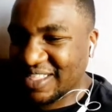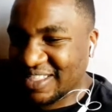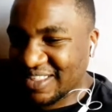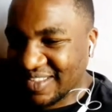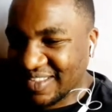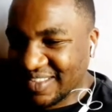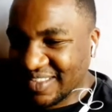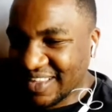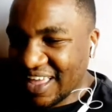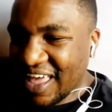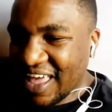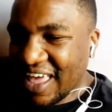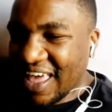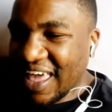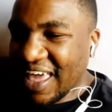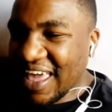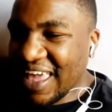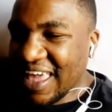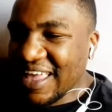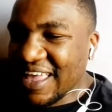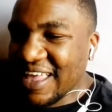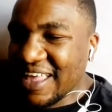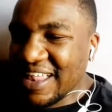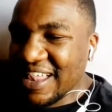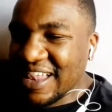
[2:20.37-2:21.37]
It just,
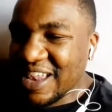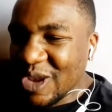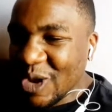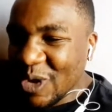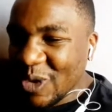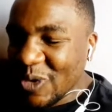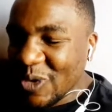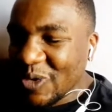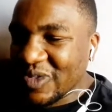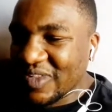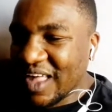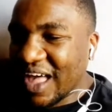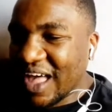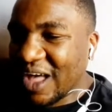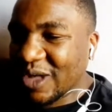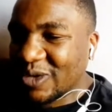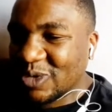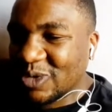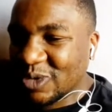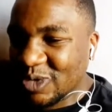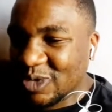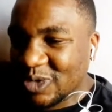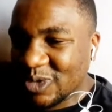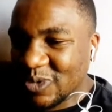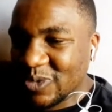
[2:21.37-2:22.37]
he knows
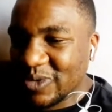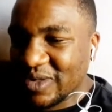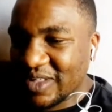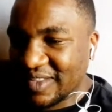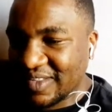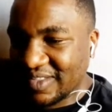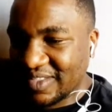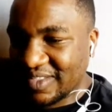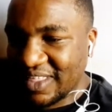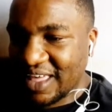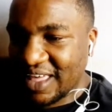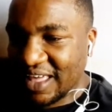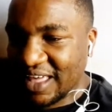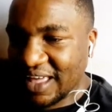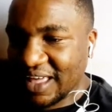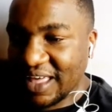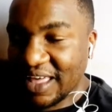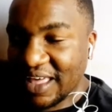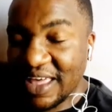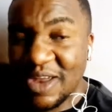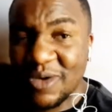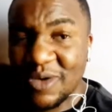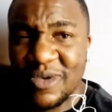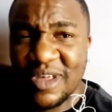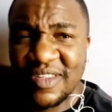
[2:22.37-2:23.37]
how to do his thing.
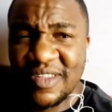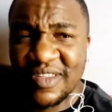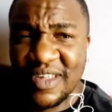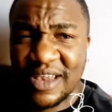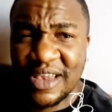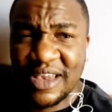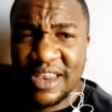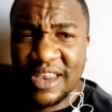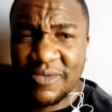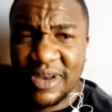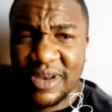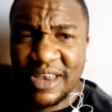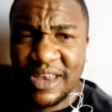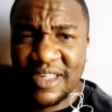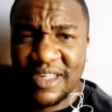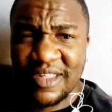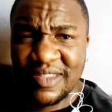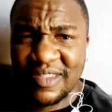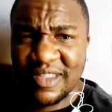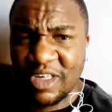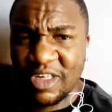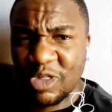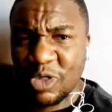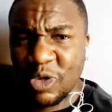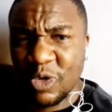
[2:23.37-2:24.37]
He recently
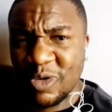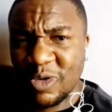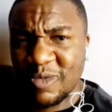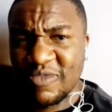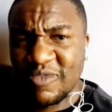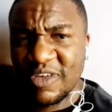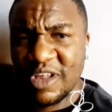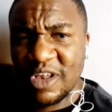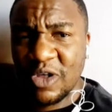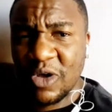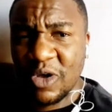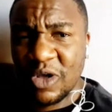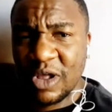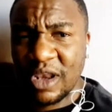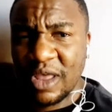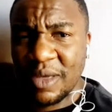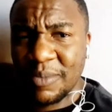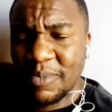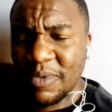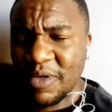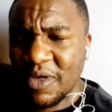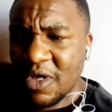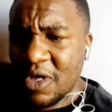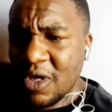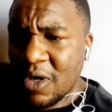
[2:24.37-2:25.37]
released a short video
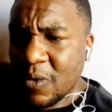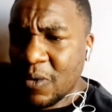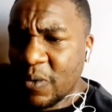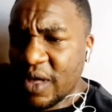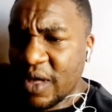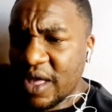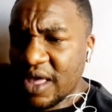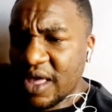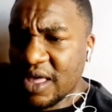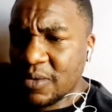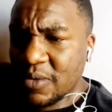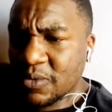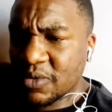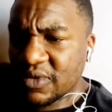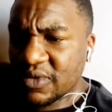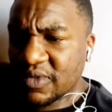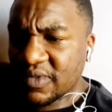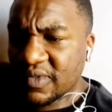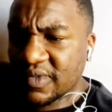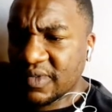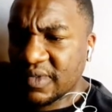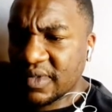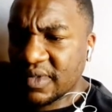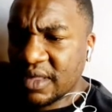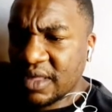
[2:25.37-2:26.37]
clip where he
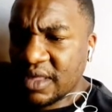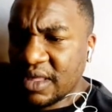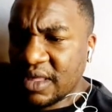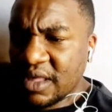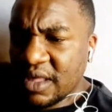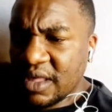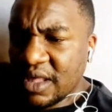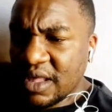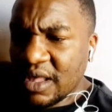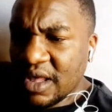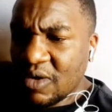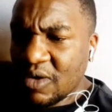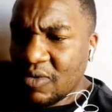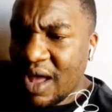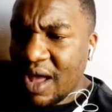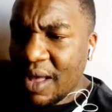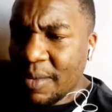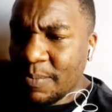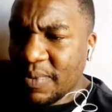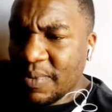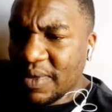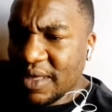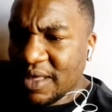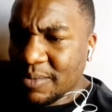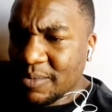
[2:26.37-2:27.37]
was
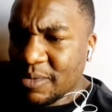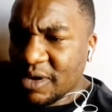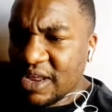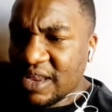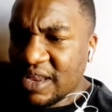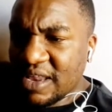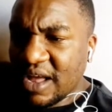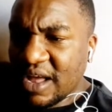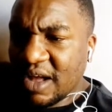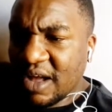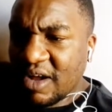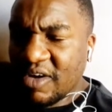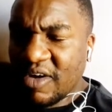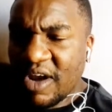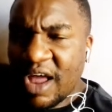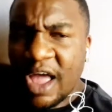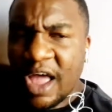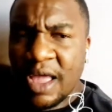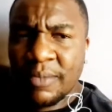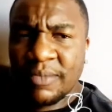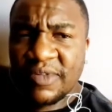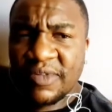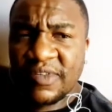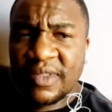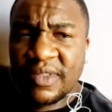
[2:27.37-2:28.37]
rapping Murida
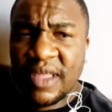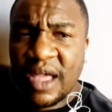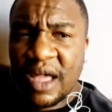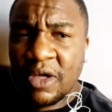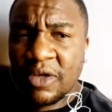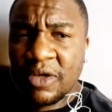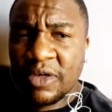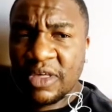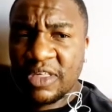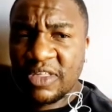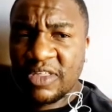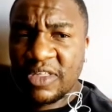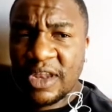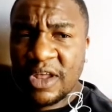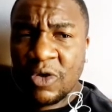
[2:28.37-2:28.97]
Grime style.